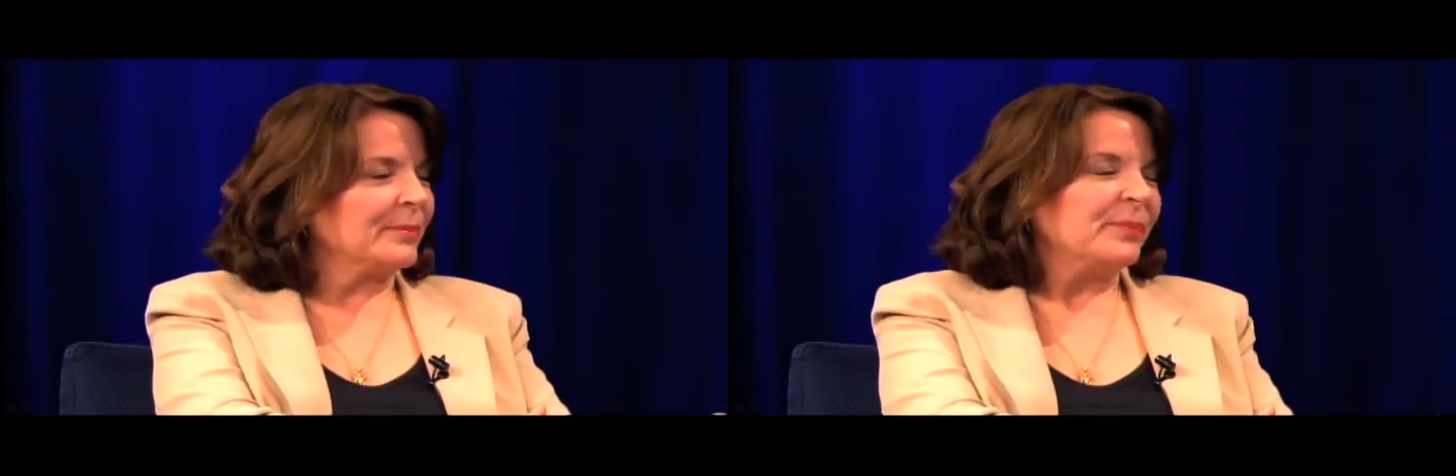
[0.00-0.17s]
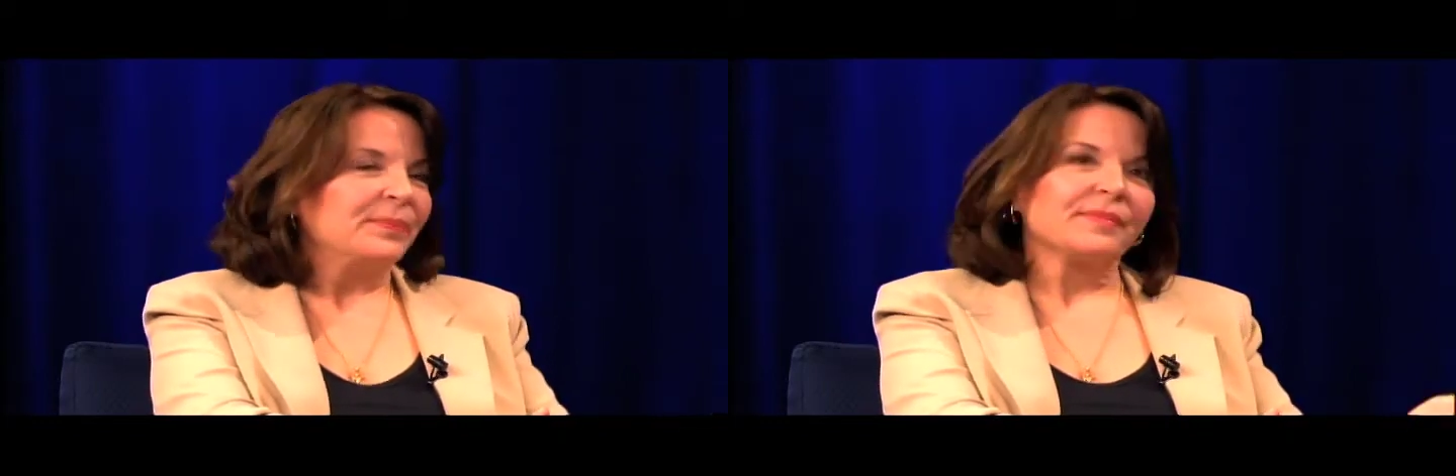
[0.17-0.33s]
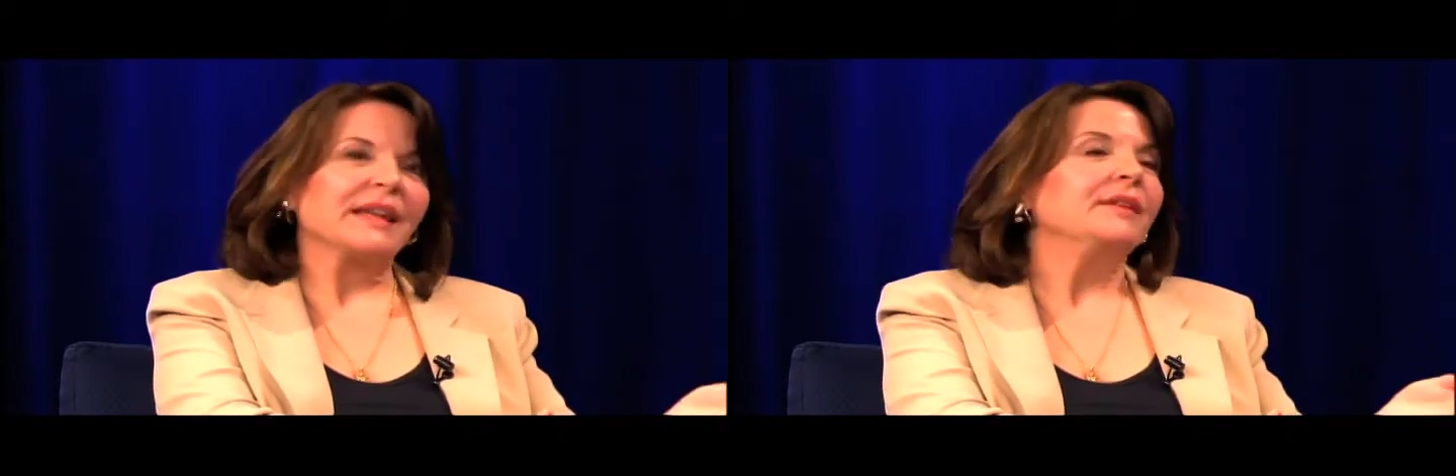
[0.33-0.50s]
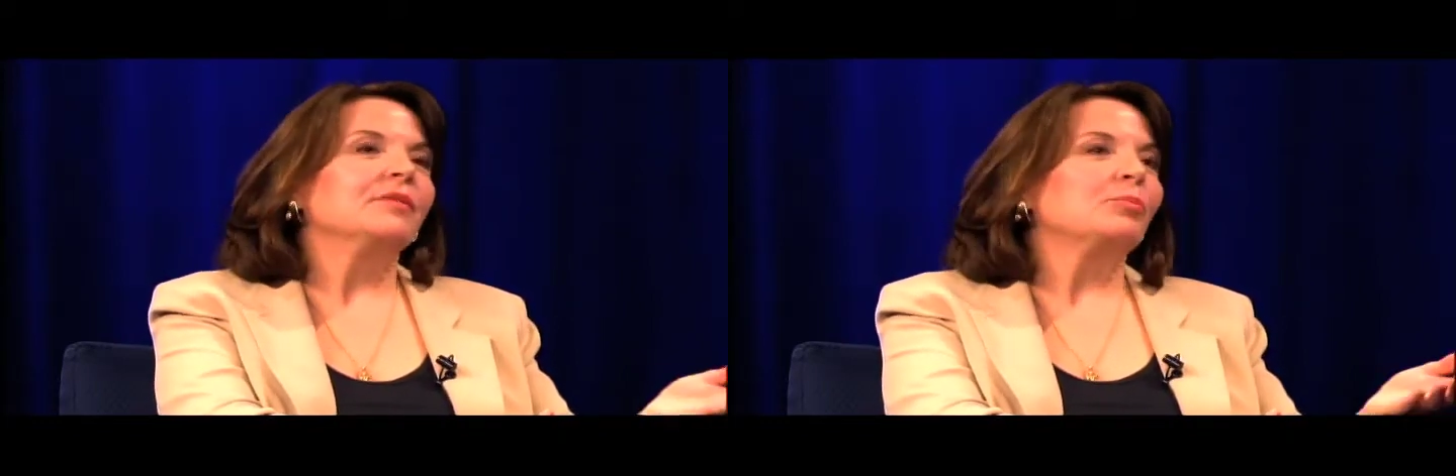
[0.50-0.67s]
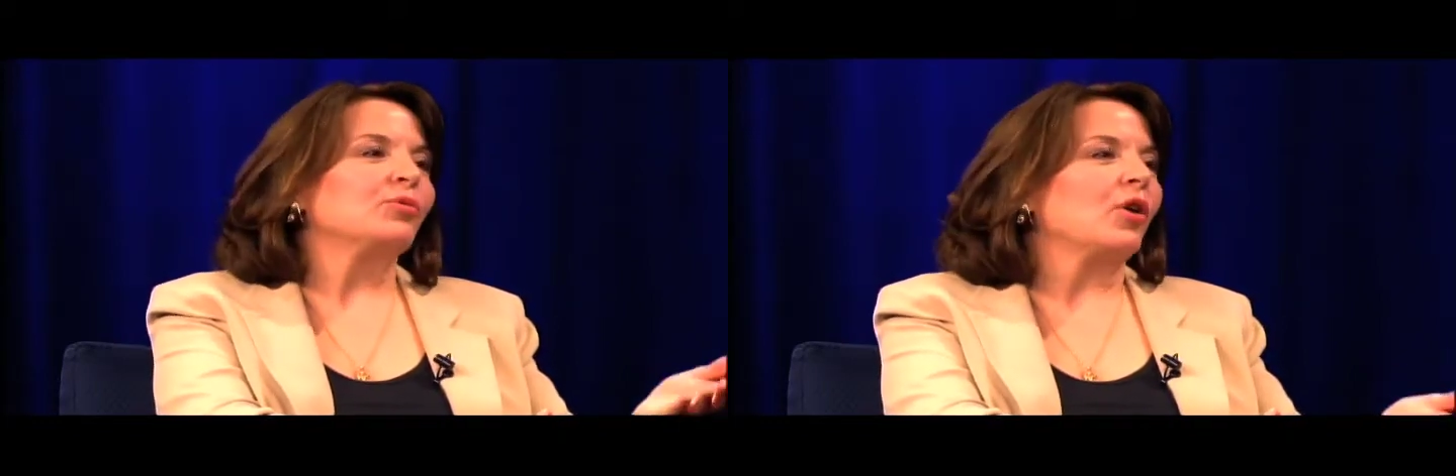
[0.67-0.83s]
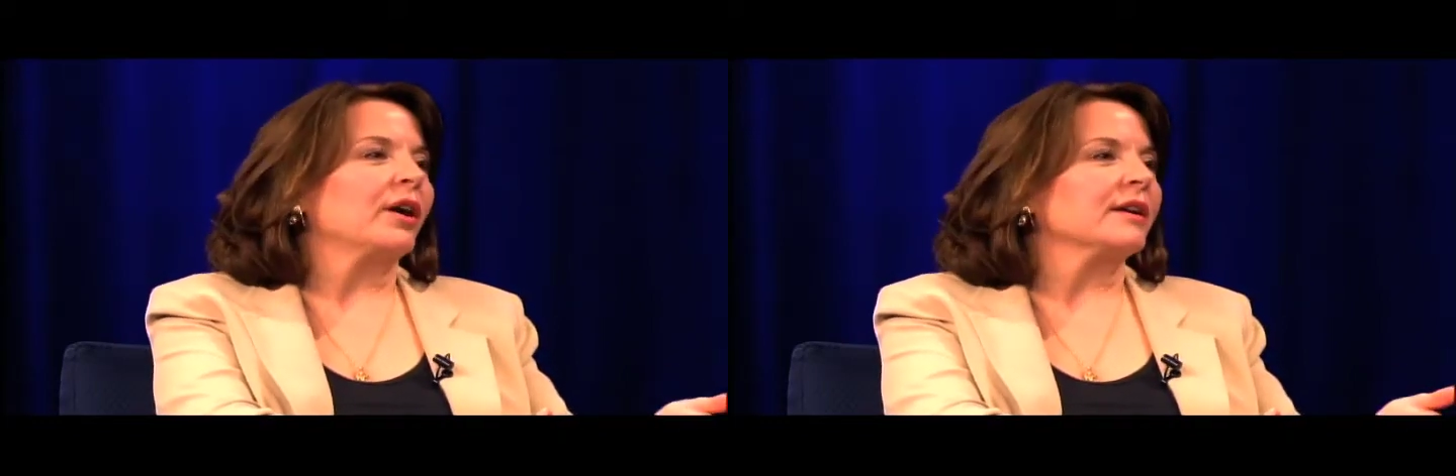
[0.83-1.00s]
even
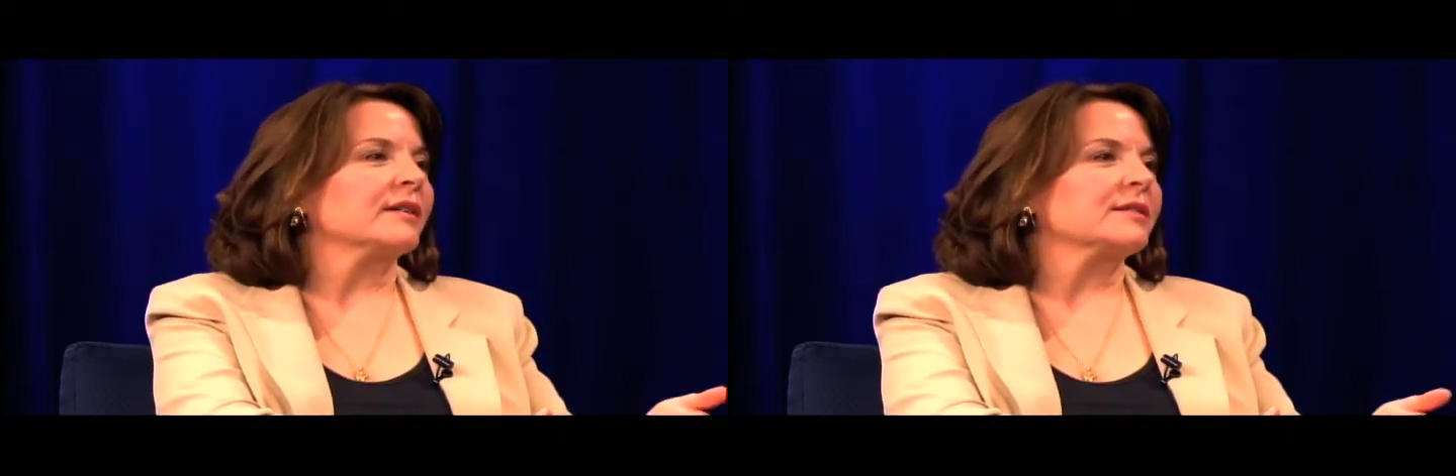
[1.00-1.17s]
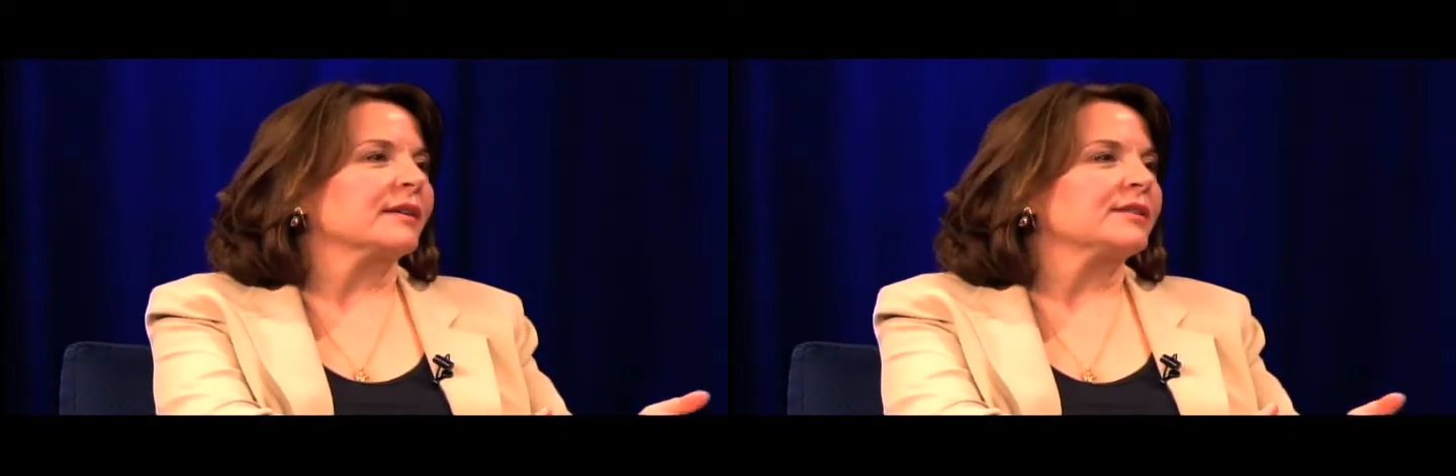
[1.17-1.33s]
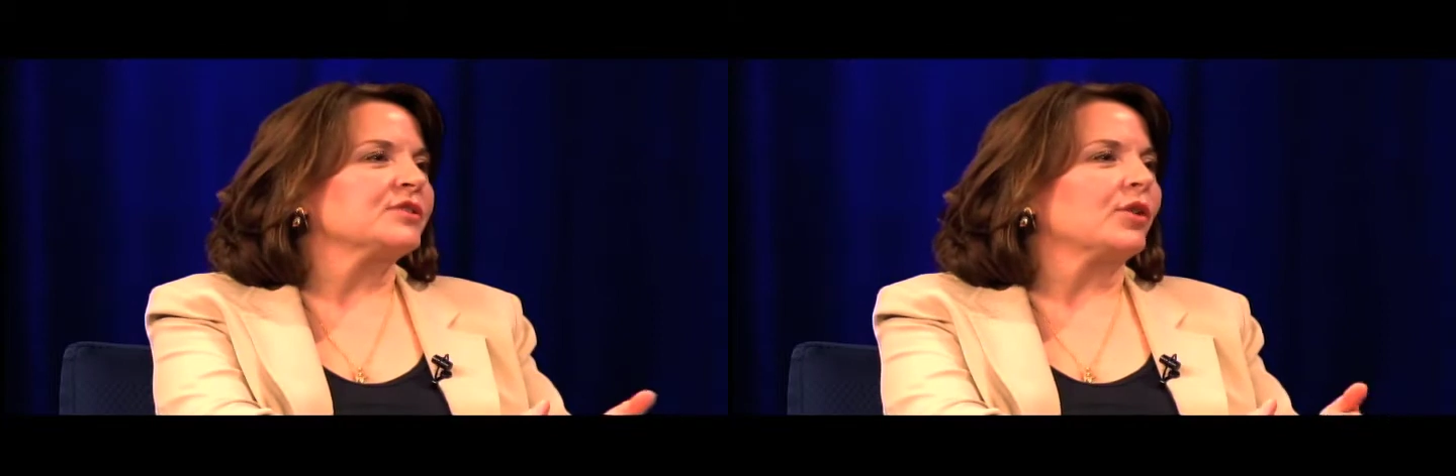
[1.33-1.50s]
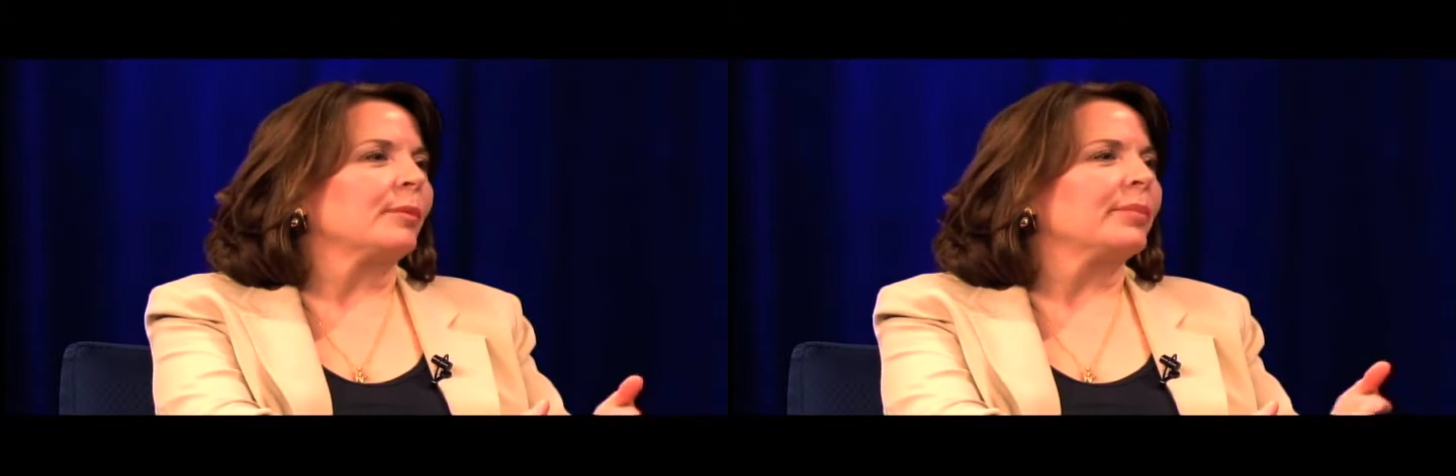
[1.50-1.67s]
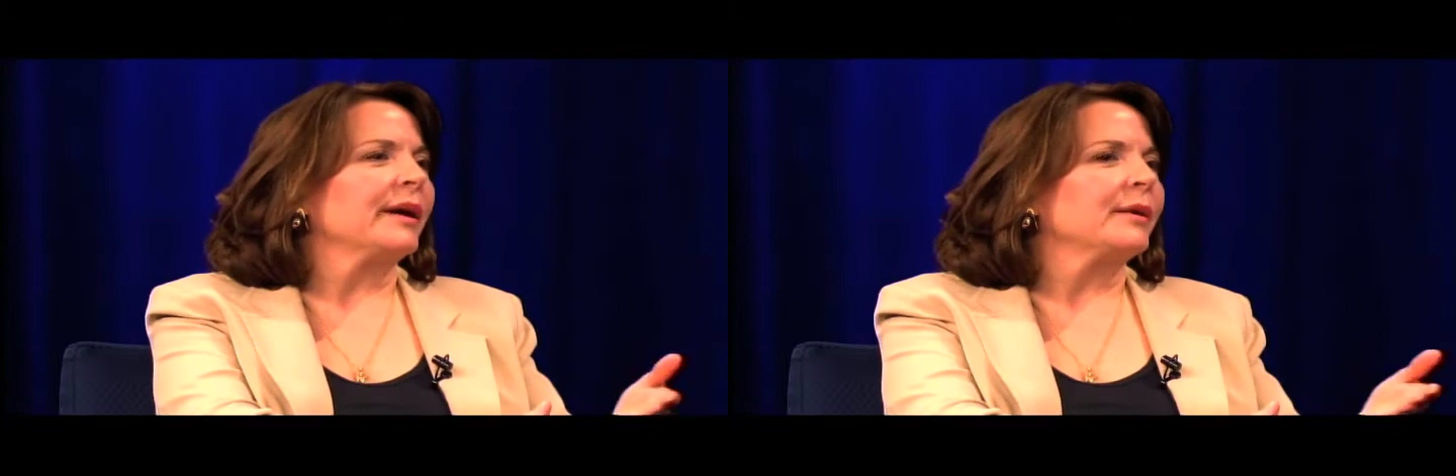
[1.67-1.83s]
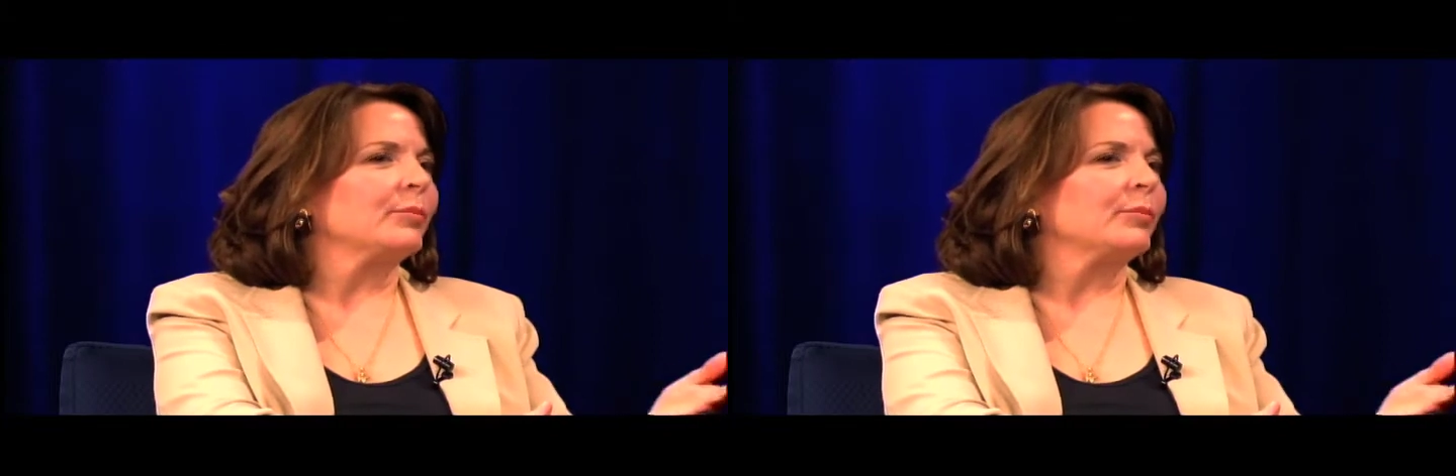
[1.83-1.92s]
products. I stopped buying